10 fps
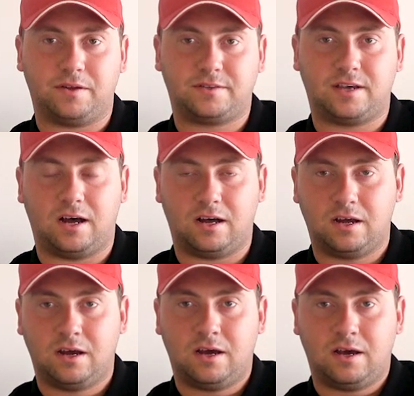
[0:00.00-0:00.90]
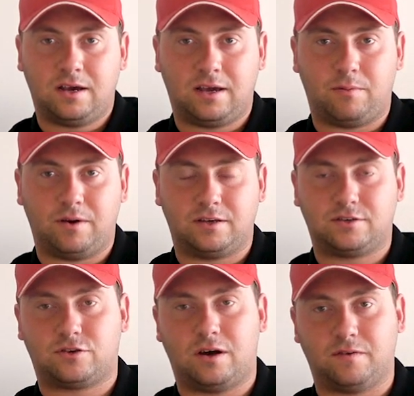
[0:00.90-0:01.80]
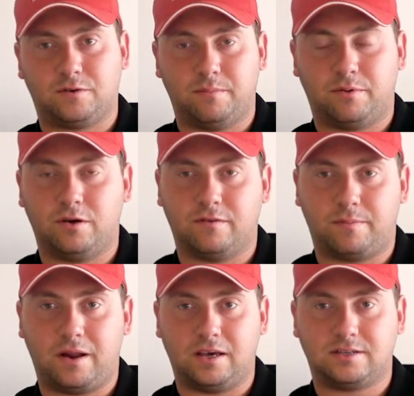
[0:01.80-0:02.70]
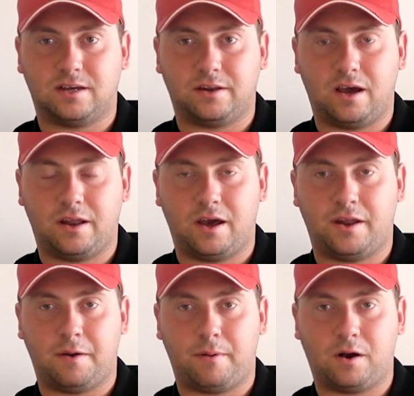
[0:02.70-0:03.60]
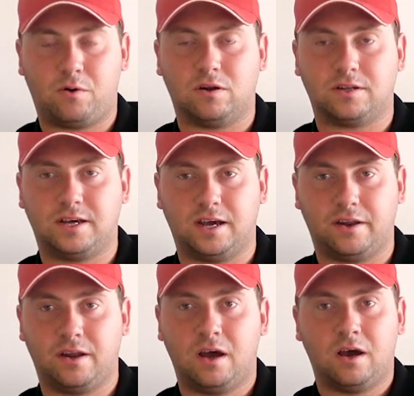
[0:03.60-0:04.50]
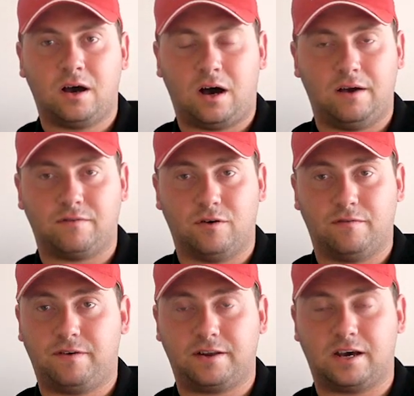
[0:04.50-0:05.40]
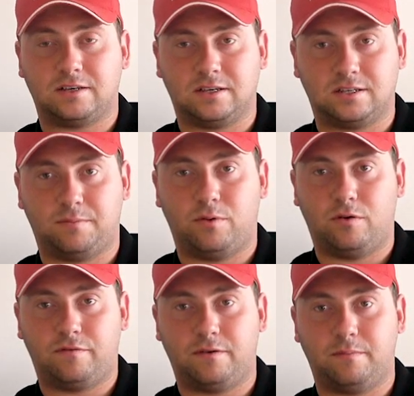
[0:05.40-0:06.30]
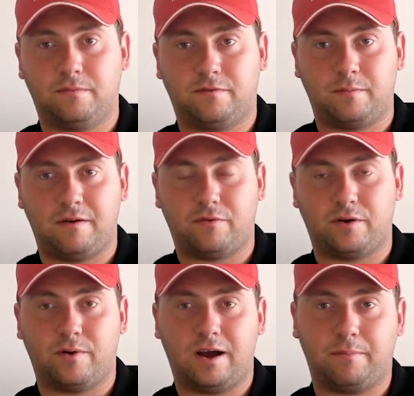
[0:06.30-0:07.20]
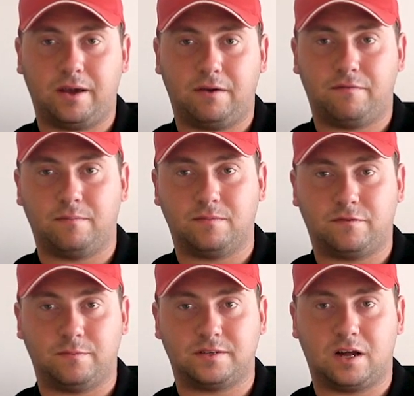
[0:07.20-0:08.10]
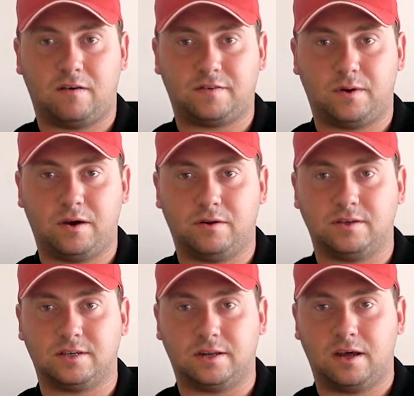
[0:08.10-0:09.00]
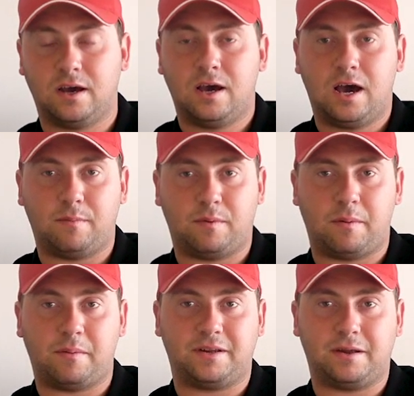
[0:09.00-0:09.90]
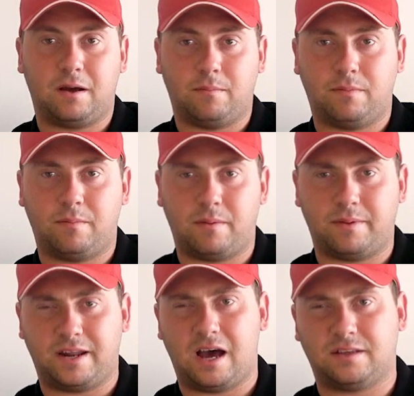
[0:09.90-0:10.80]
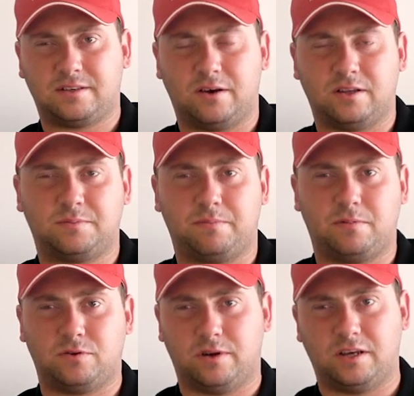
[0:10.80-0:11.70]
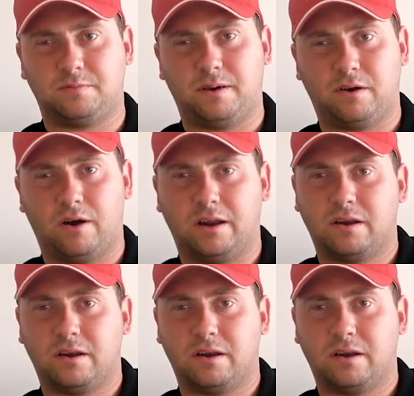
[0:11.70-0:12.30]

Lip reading: But yeah, we're striving to improve the place and up our quality, and I've got fantastic support from everyone around me, from staff to owners and my mum and dad, so it's been great.